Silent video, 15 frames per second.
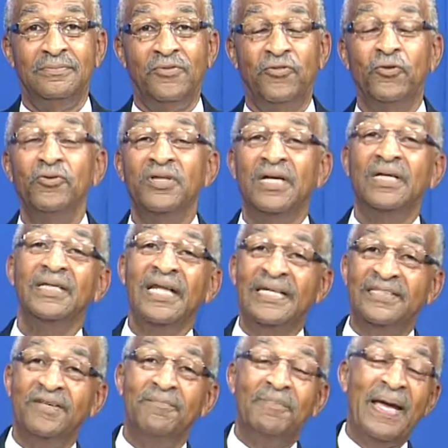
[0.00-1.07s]
Through the
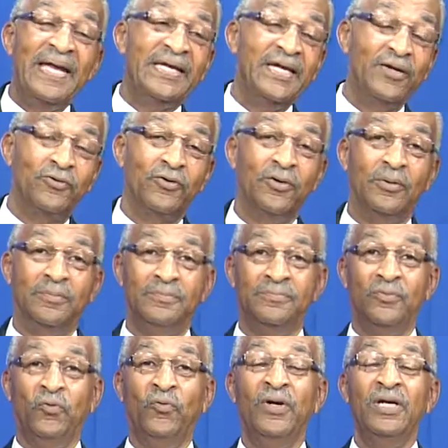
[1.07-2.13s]
collective banking group,
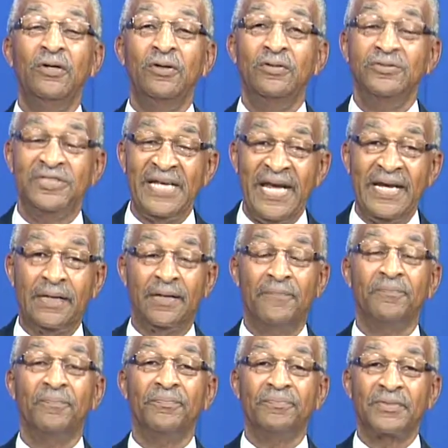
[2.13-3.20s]
we'll take
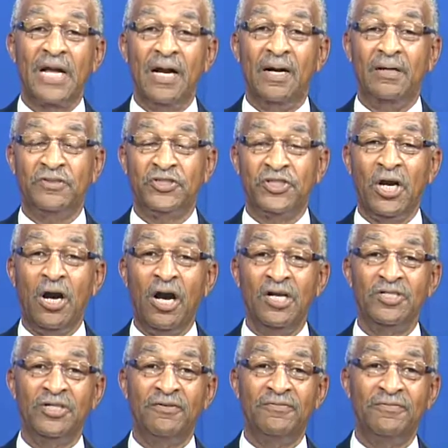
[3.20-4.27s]

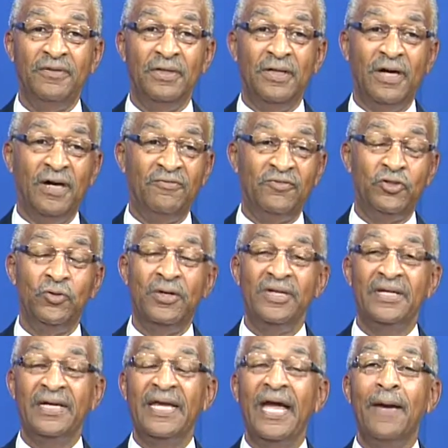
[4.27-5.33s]
charge of doing
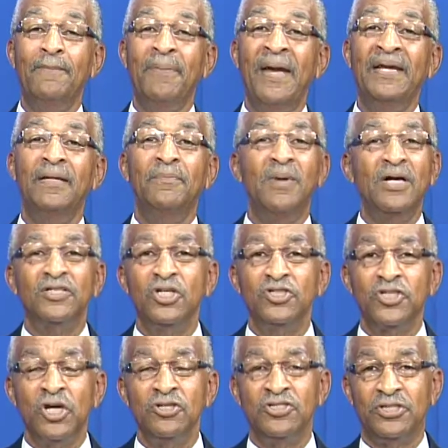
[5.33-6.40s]
the campaign among the
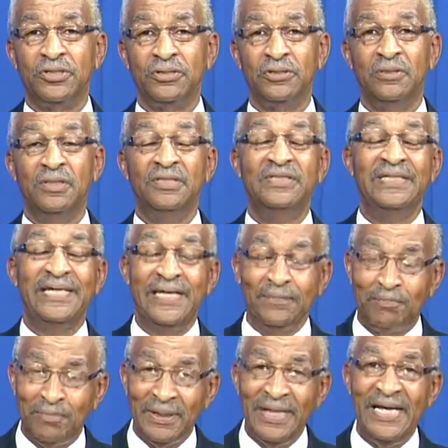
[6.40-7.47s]
churches to
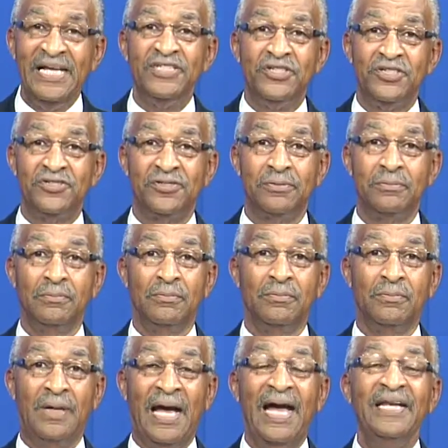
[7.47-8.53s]
get pledges.
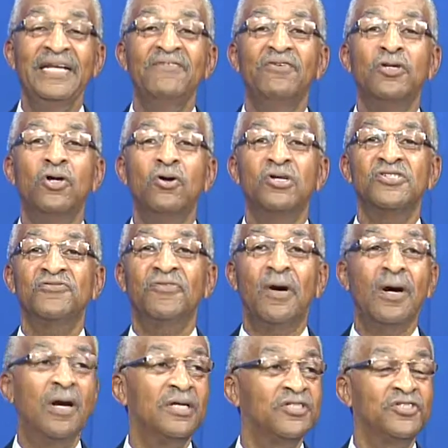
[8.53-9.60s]
I'd even go as
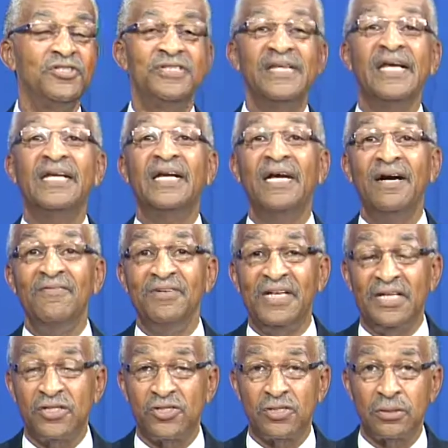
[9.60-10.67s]
far as to say
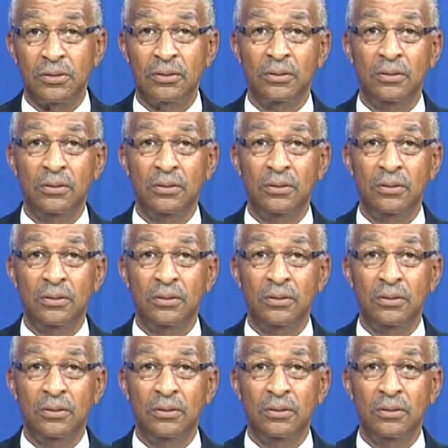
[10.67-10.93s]
covenants